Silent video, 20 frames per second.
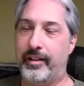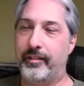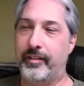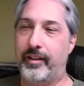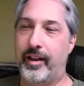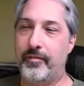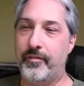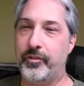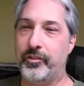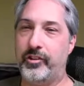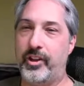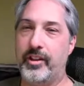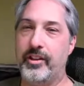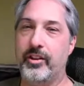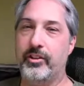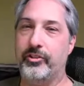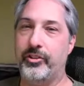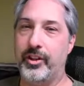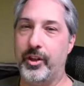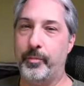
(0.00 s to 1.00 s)
I've said
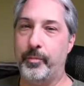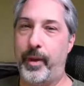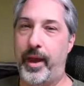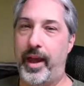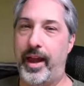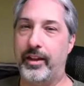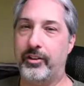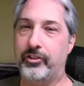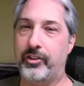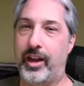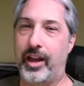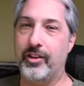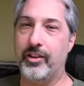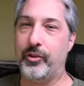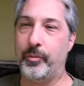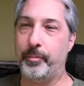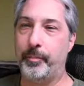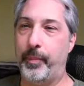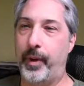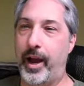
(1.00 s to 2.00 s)
this in the past. As
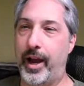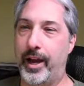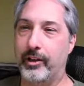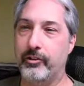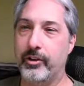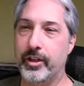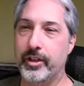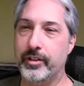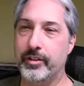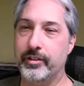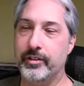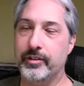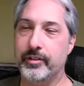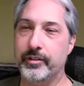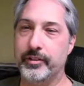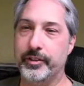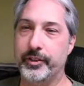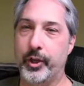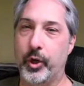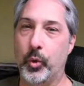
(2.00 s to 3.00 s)
a pirate,
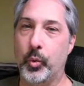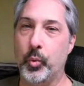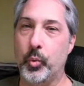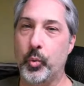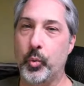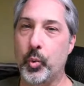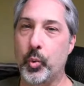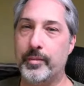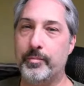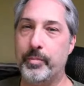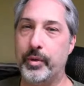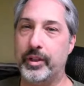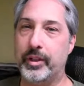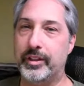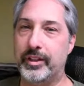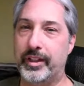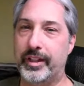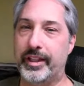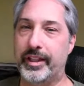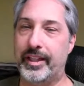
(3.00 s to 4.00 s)
we
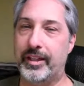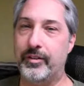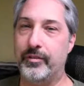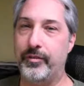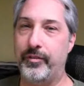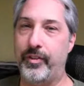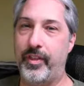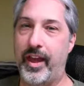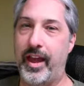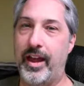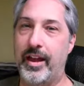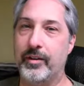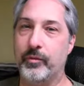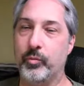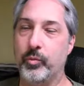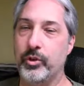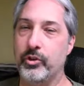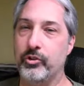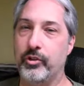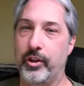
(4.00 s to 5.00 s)
believe that
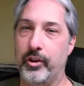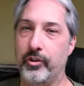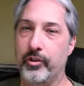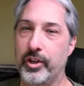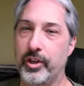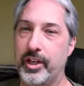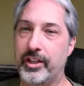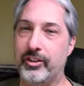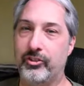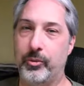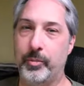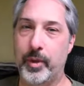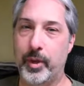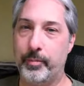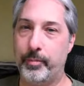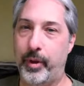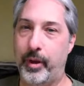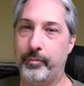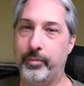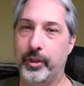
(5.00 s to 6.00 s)
there needs to be a
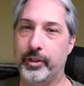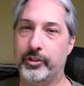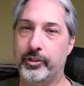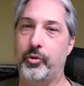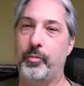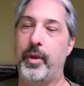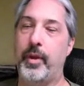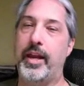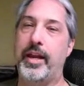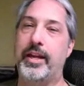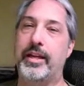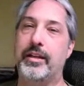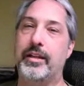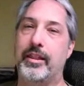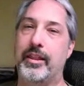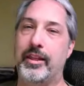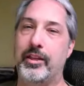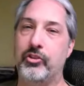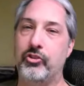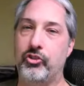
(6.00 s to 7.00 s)
public domain.
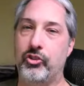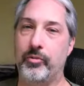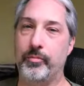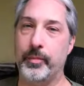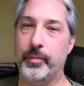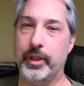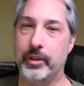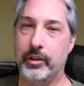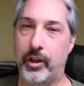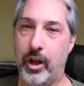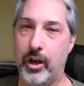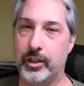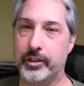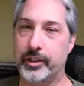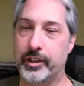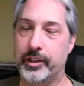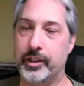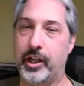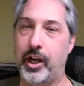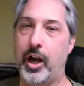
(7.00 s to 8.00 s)
Things shouldn't be locked
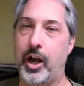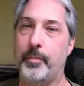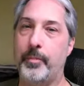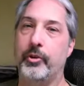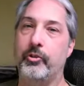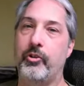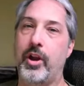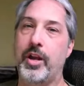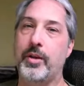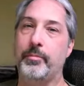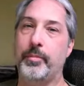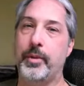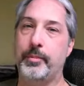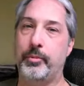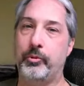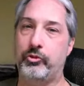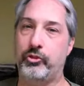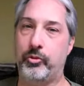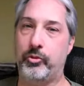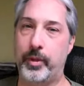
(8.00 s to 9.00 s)
in copyright.
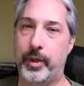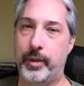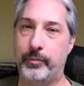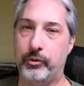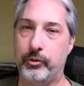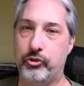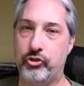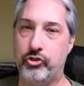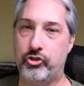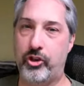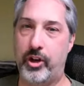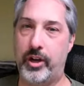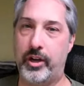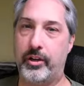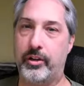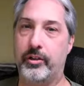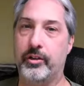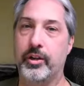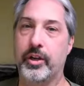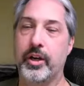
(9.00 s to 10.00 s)
People should be able to
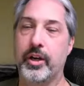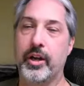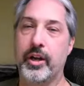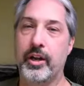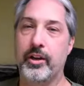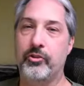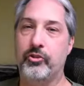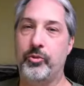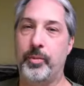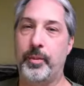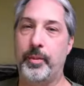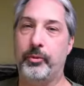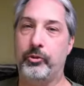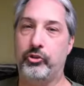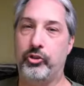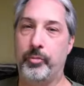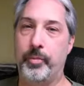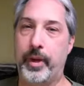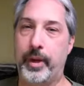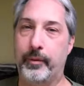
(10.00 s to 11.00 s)
share. People
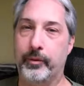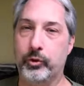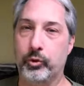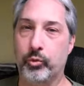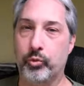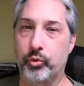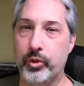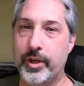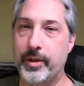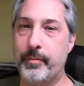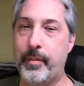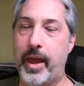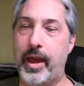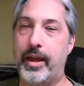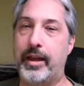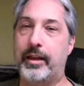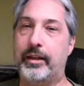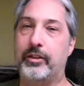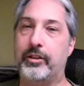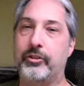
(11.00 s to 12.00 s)
should be able to
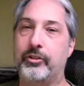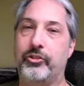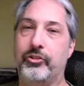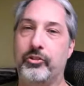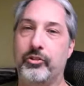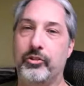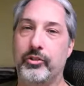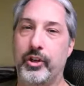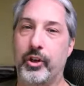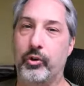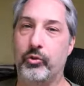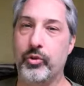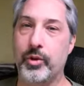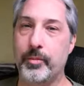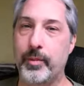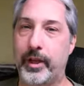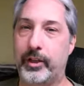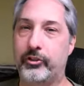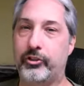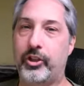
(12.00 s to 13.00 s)

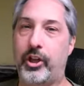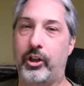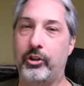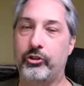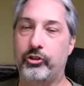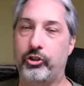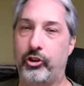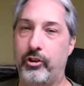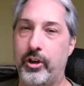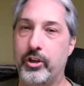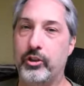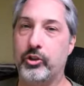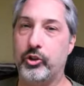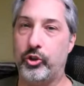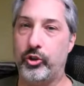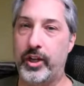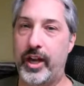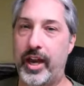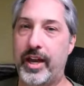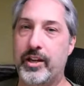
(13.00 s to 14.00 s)
remix culture and
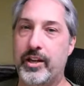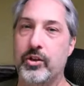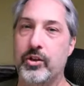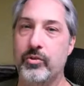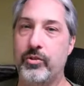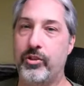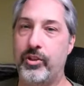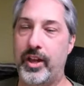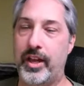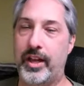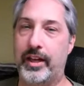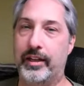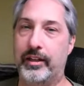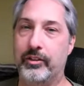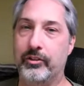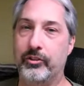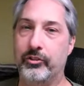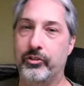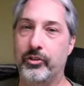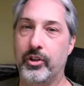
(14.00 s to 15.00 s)
create new
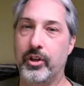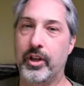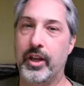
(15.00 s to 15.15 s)
things.